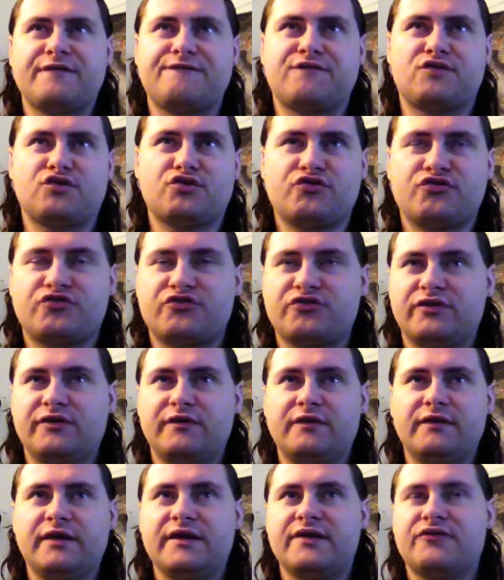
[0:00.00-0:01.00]
first
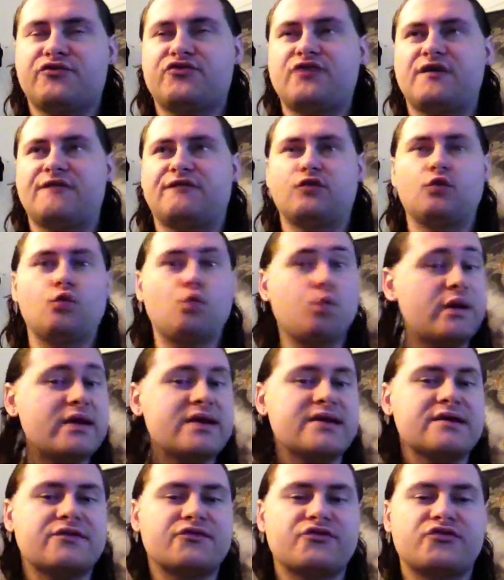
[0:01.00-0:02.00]
like several
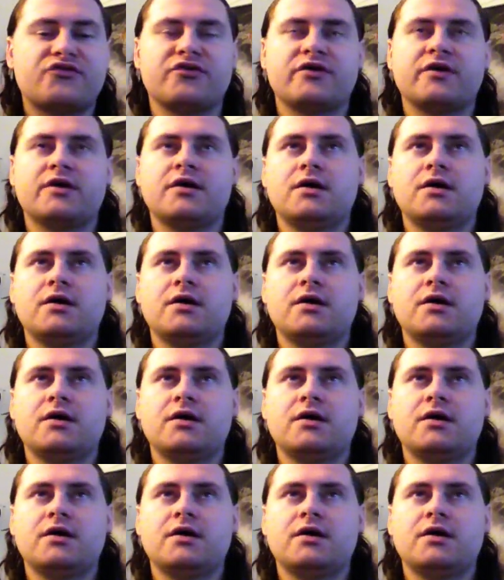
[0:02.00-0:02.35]
weeks